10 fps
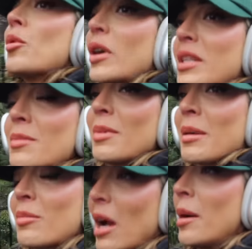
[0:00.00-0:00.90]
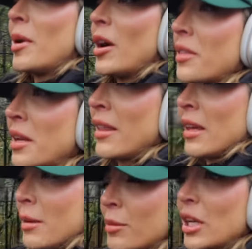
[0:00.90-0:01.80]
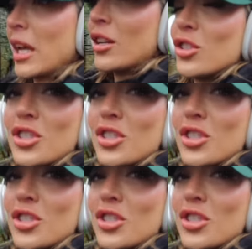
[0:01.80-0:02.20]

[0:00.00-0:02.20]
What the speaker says: I'm walking to Blink Brow Bar and then I think I'm gonna get a